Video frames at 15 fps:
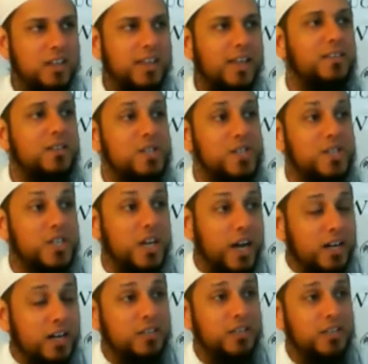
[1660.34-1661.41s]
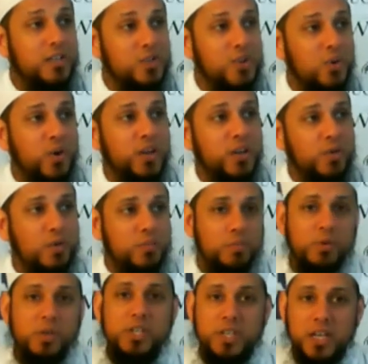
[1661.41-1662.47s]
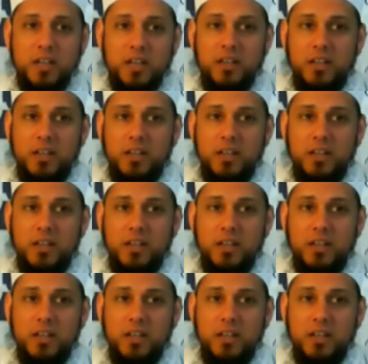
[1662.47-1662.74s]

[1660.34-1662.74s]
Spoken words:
Then this child is going to appreciate